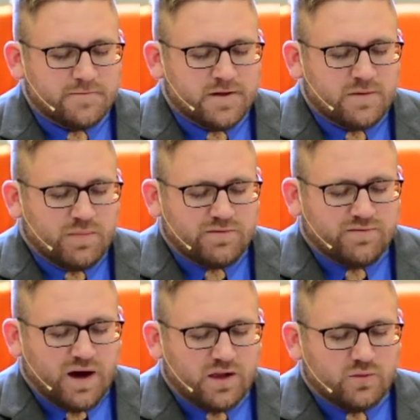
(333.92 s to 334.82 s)
by
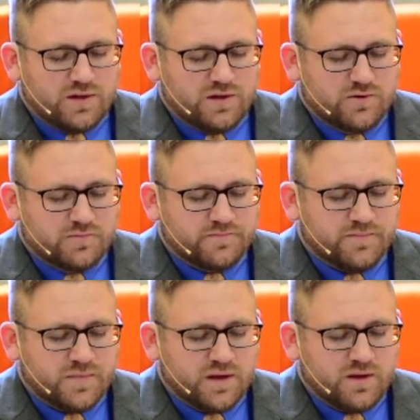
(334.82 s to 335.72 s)
following you,
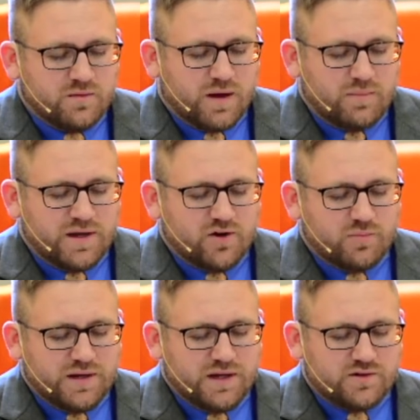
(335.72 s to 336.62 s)
by being
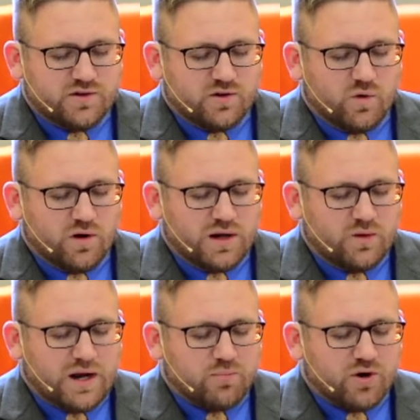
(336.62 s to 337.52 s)
obedient to your word. And
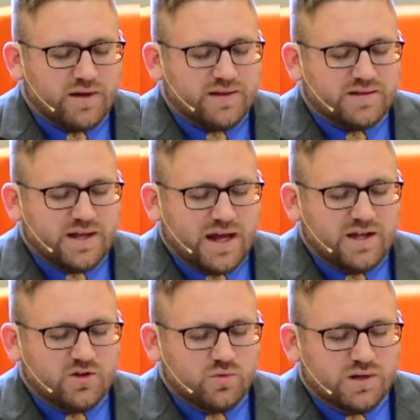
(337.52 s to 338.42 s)
Lord, I pray that today
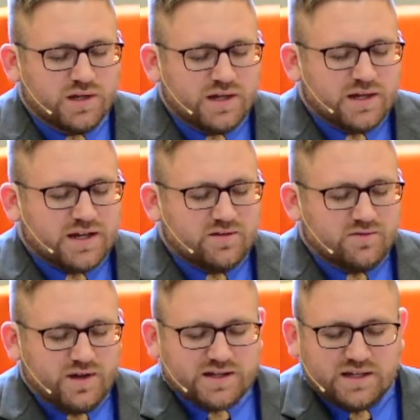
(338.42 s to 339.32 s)
you would
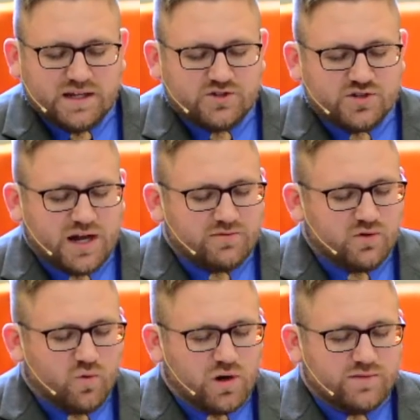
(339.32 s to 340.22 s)
convict each and every
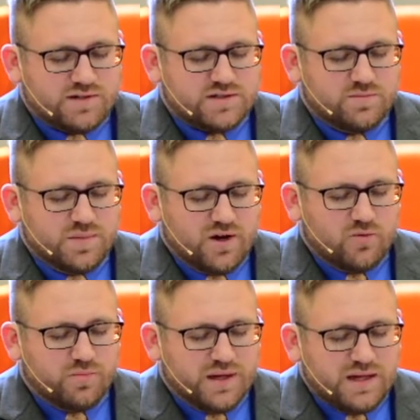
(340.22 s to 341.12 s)
one of us to be
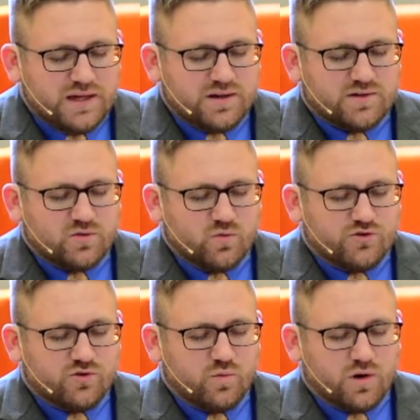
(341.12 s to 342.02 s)
obedient to
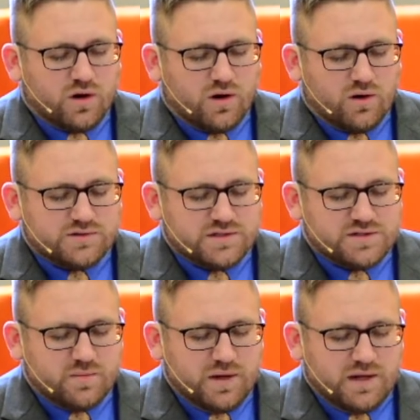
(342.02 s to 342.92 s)
what your word calls us
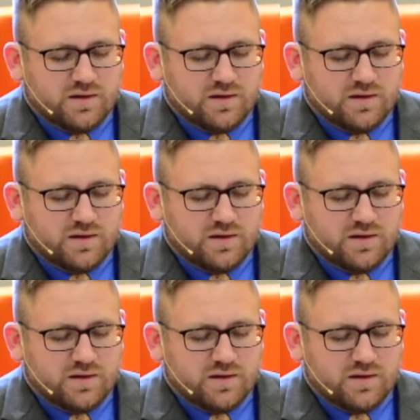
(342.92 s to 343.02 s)
to be,